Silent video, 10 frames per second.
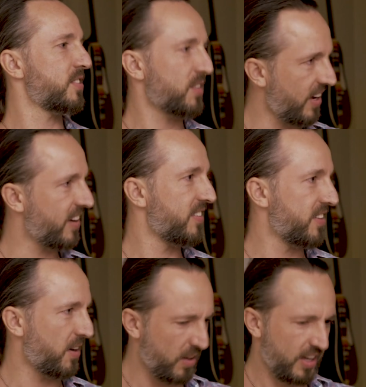it's okay.
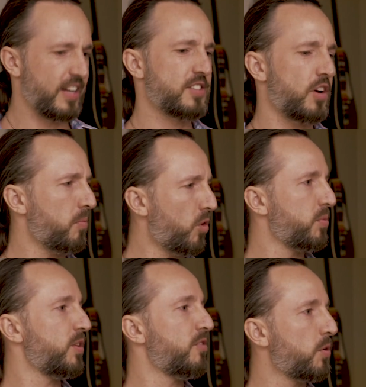You know, it's on a more
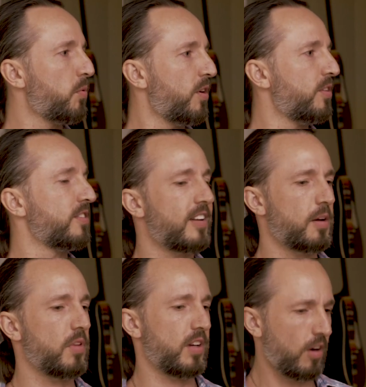beautiful world." And
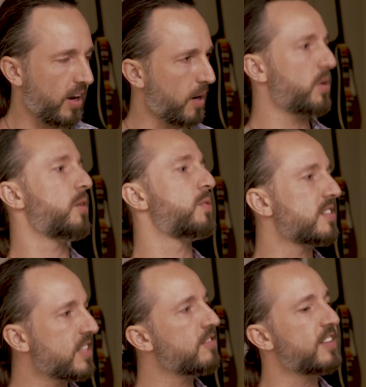I'm like, "All right, I'm going to
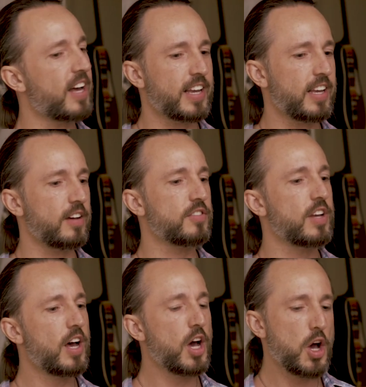receive that gift."
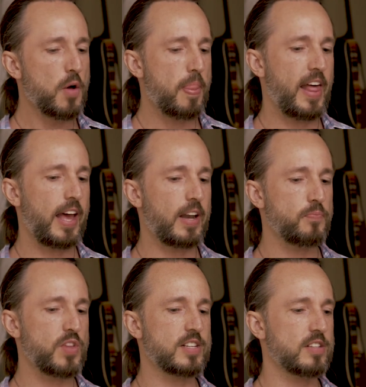
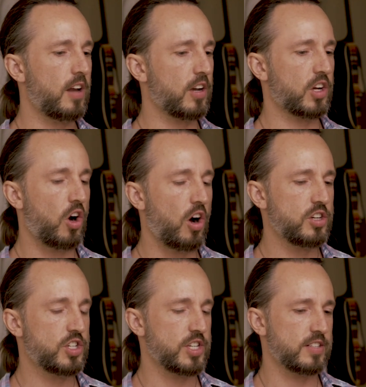And it's not a
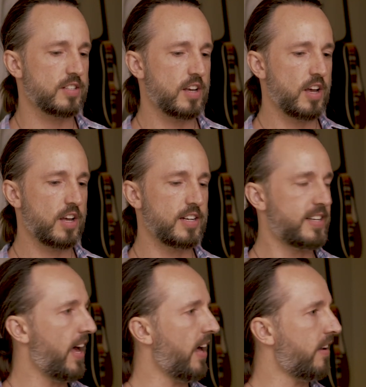conscious
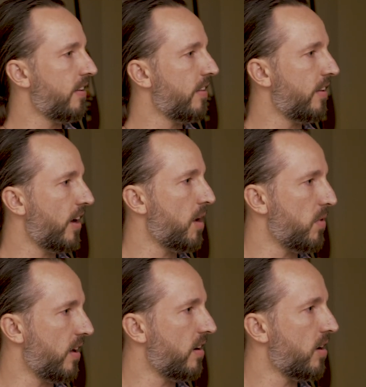debt that I'm
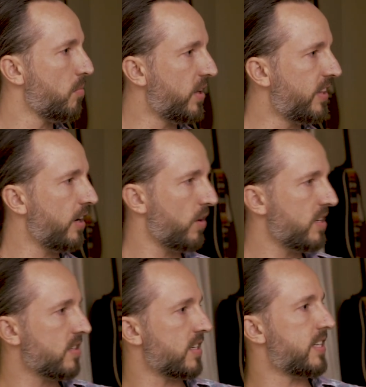in, but there right.
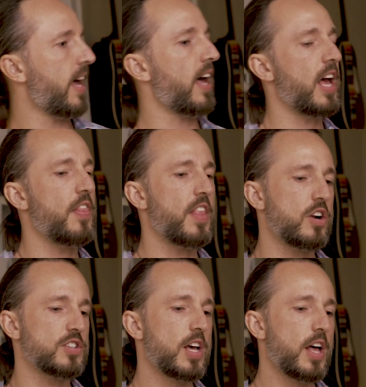is a debt, and
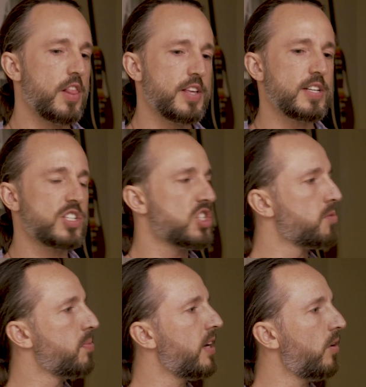there's this
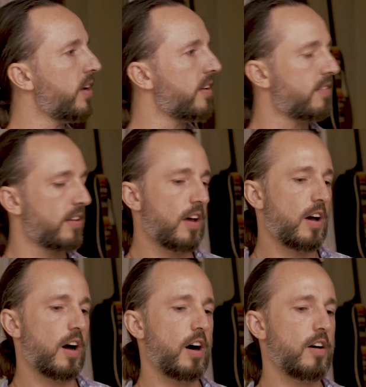spirit
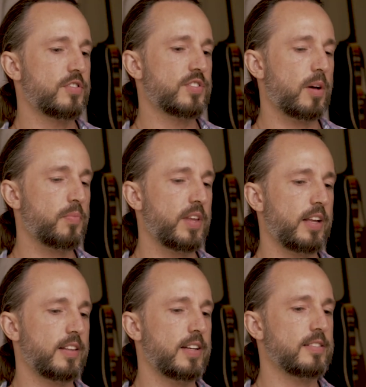of
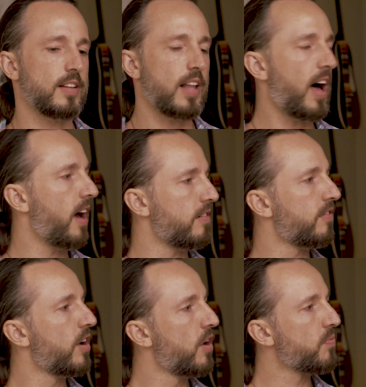something that is
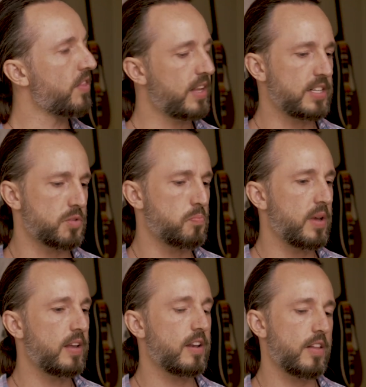alive that has
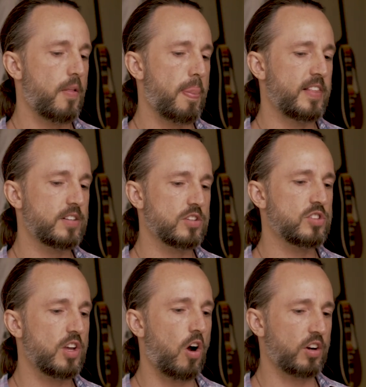been. This is
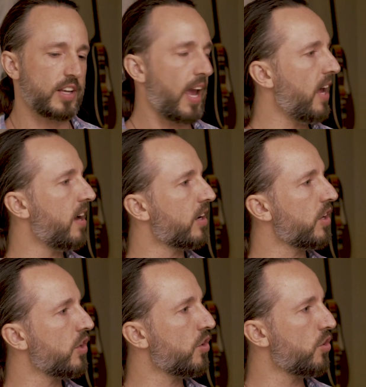the archaic
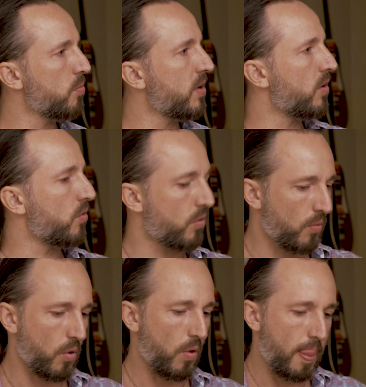human.
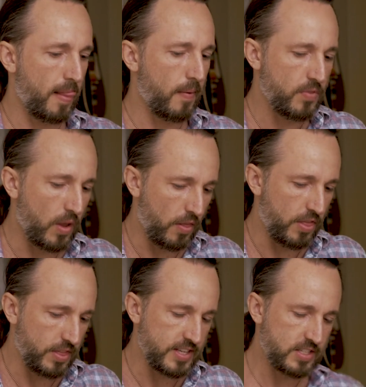
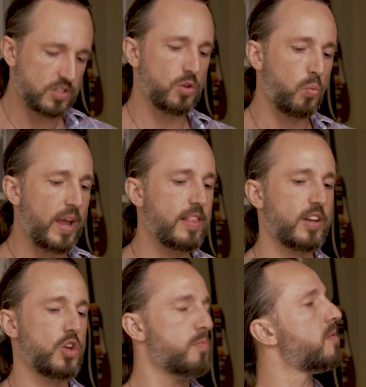This is the way
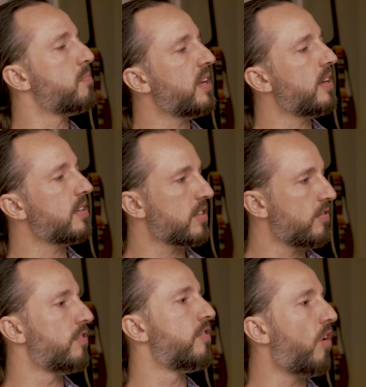that human beings
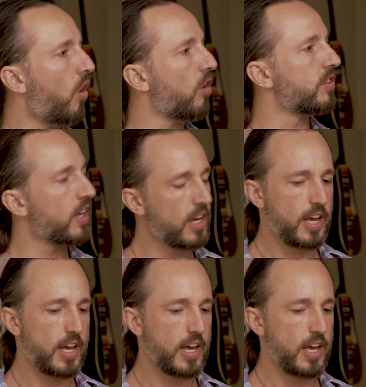have evolved,